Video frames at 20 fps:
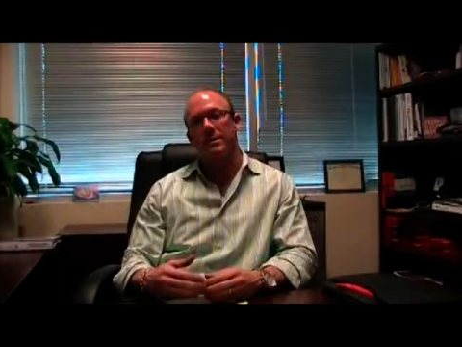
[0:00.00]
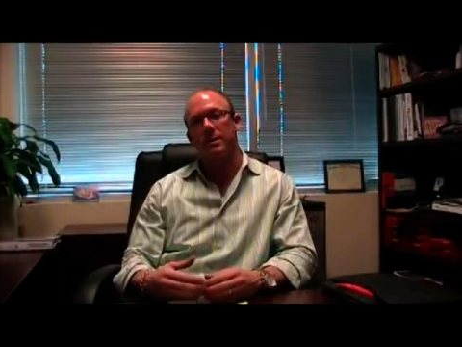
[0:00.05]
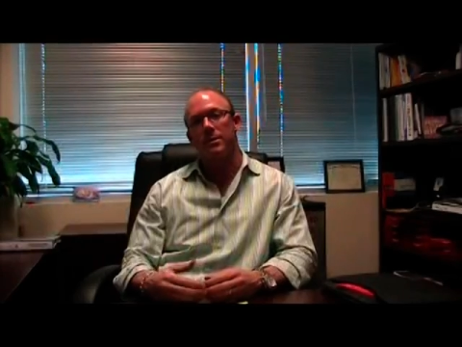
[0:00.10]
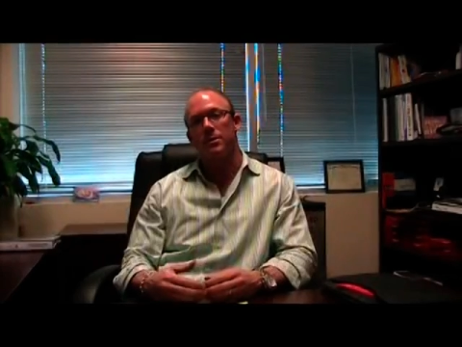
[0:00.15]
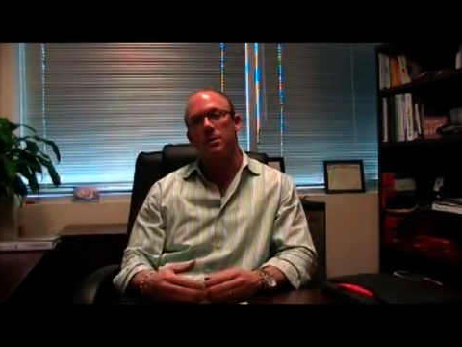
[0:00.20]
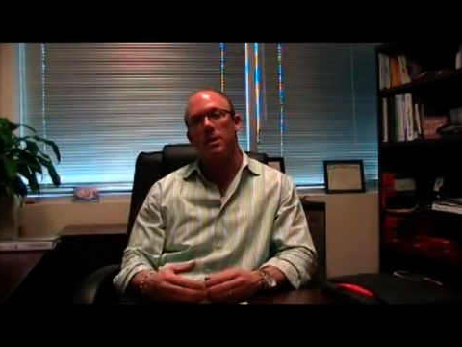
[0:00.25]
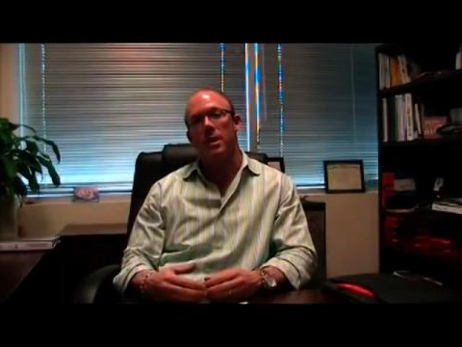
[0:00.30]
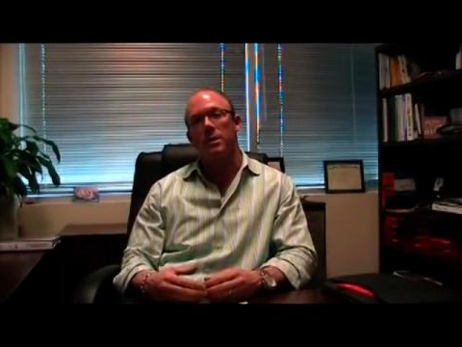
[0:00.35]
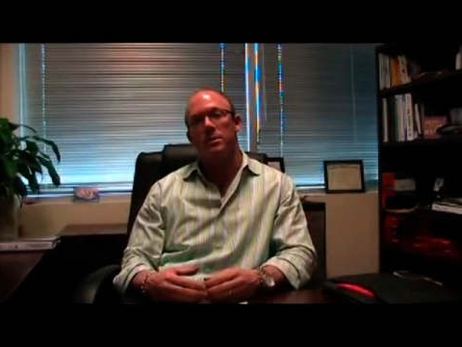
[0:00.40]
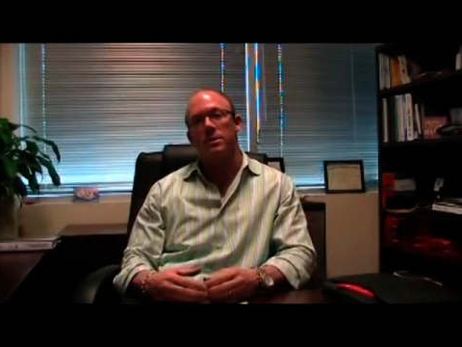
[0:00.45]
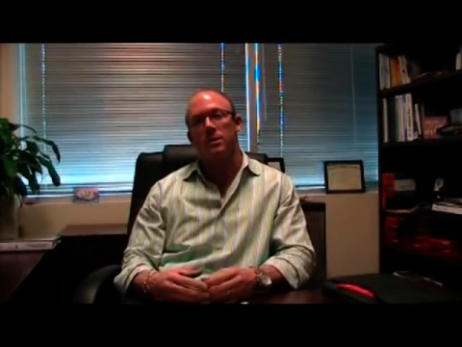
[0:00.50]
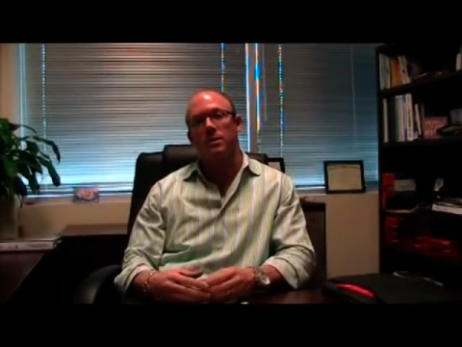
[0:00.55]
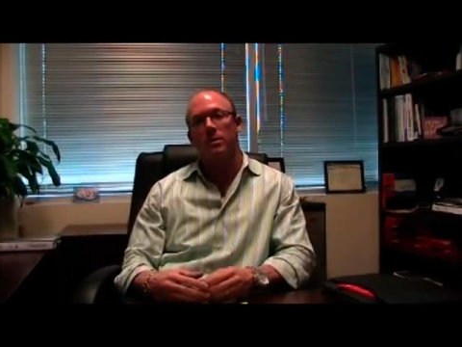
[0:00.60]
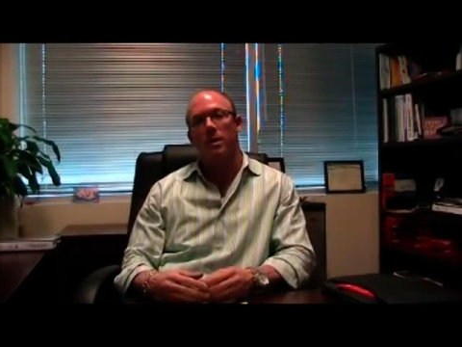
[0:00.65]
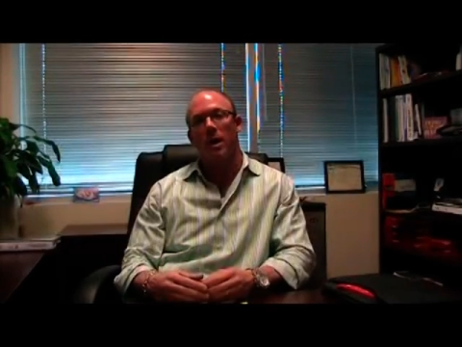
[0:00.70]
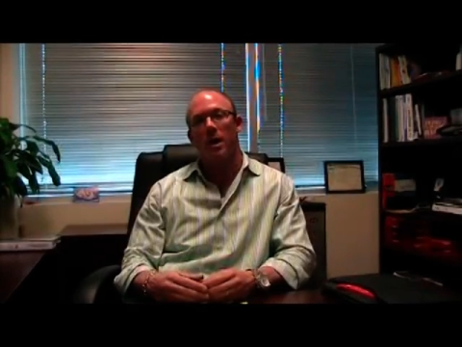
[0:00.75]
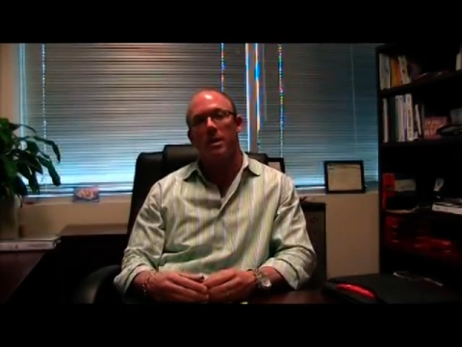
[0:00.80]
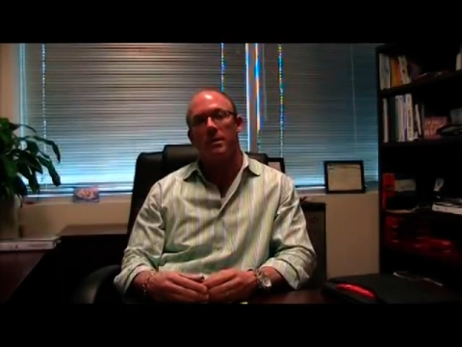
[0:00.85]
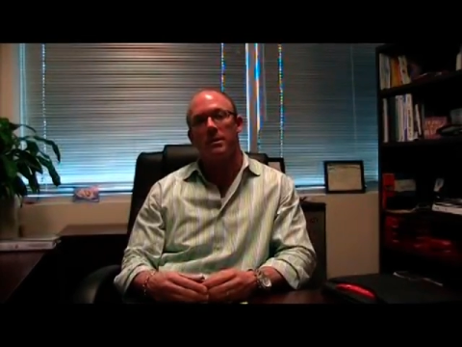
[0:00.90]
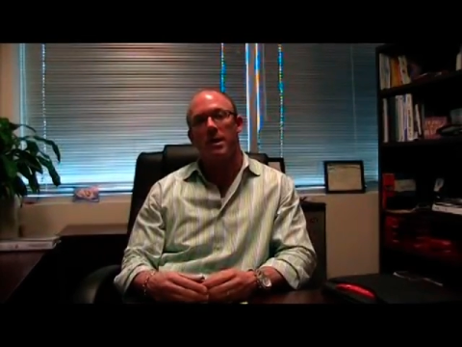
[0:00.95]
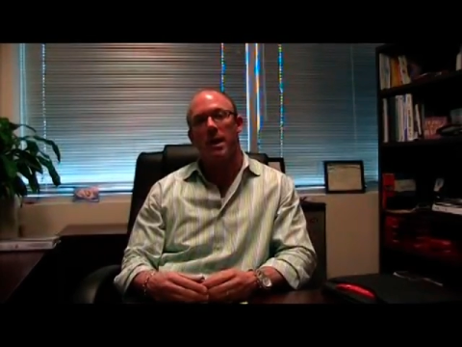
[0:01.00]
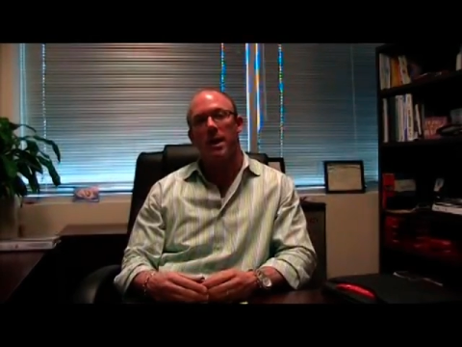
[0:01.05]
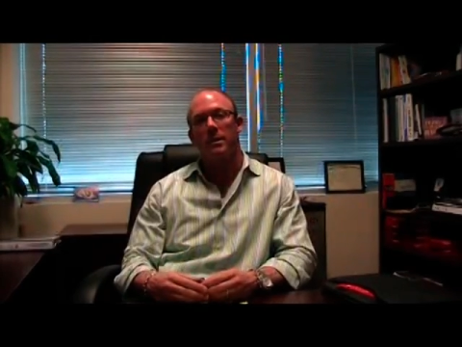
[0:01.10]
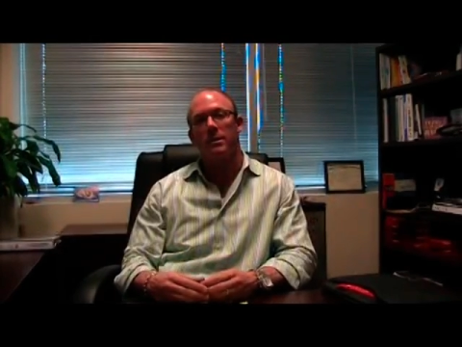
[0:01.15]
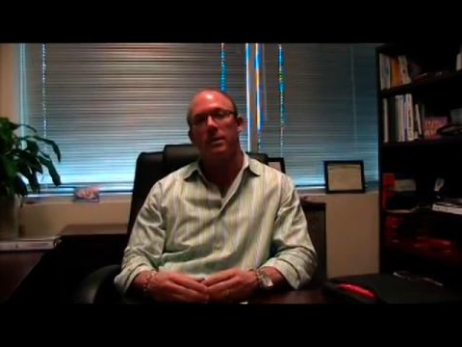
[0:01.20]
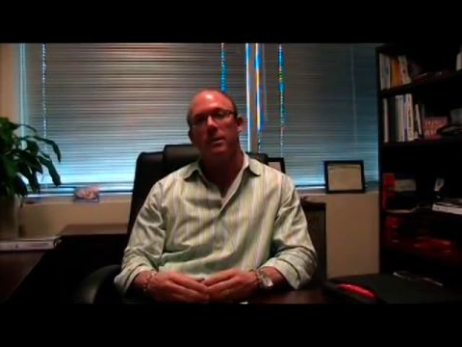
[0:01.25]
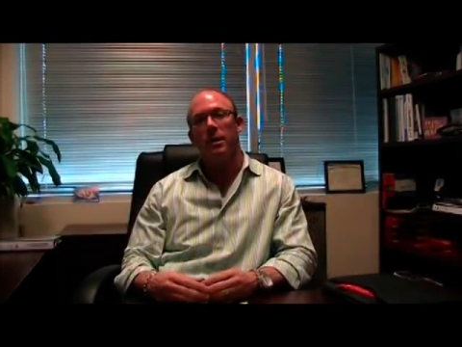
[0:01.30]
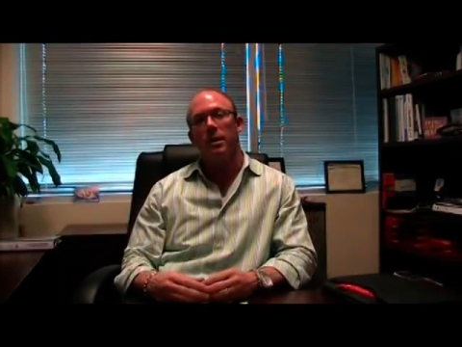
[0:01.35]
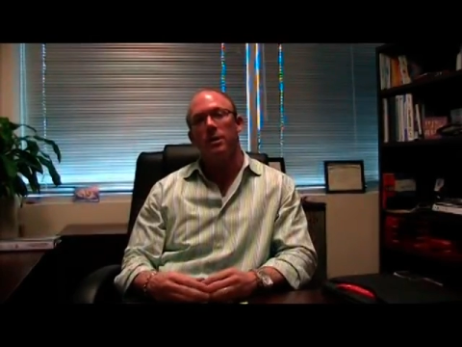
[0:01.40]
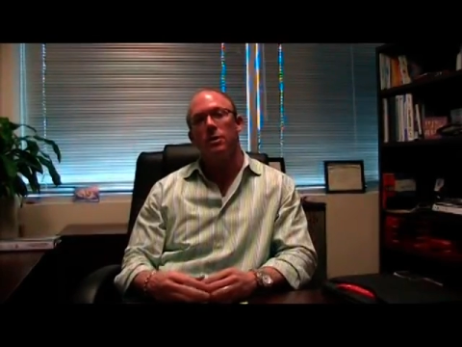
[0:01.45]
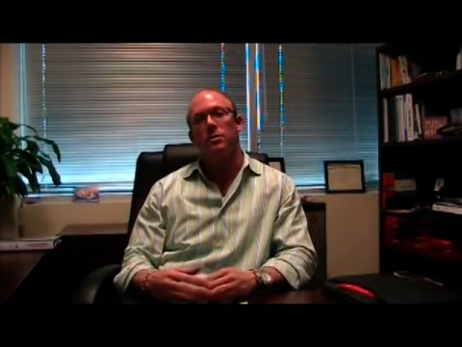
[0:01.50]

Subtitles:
suggest that you contact